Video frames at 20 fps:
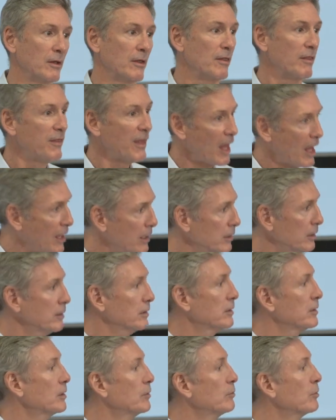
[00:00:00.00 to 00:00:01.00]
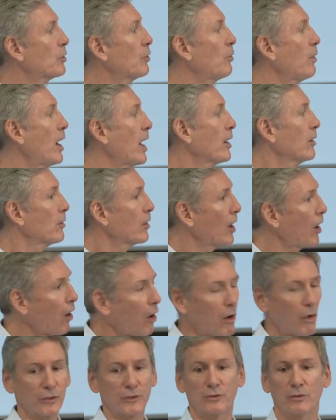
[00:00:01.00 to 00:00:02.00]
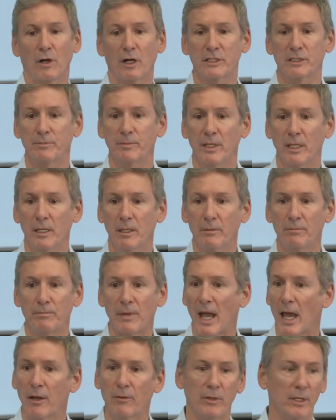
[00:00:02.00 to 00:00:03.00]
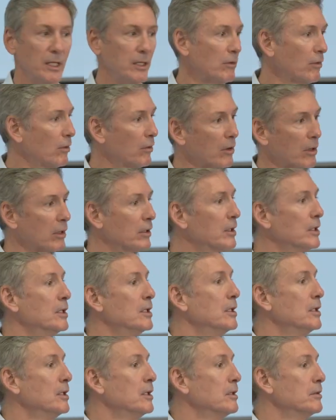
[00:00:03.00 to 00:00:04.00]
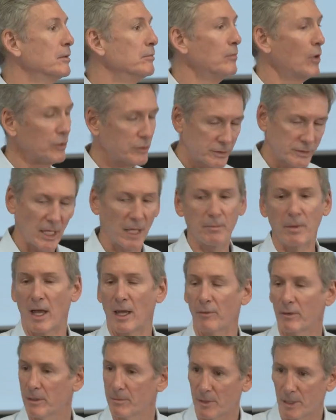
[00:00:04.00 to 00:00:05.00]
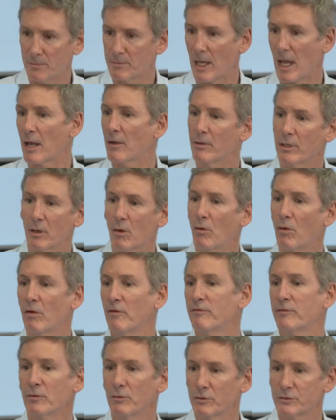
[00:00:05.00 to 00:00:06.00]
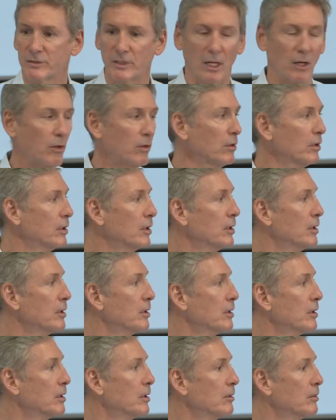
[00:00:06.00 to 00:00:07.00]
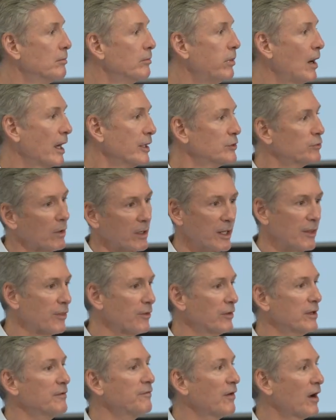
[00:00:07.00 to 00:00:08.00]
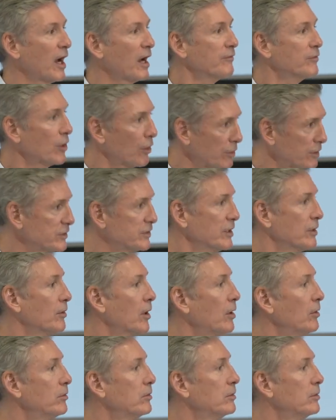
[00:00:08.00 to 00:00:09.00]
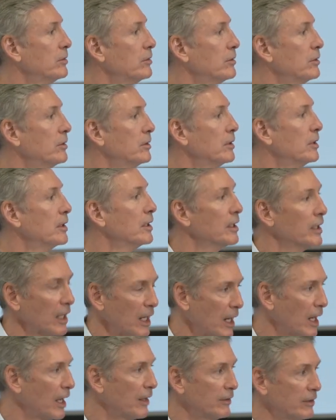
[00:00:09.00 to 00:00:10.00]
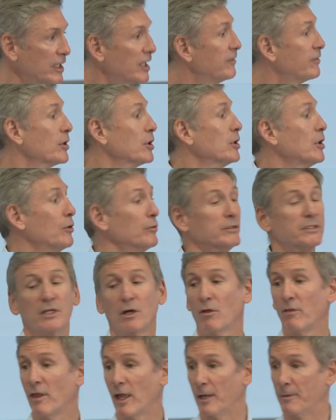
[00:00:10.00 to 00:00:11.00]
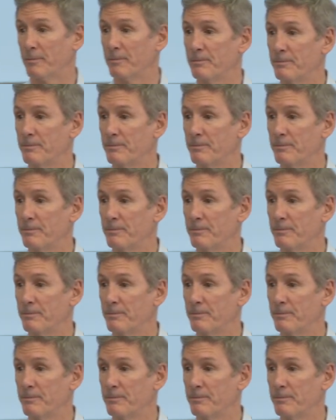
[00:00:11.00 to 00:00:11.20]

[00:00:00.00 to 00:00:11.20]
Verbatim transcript: then require all trucks be battery or most say battery, but battery or fuel cell by 2035, go to zero, and leave it alone till then.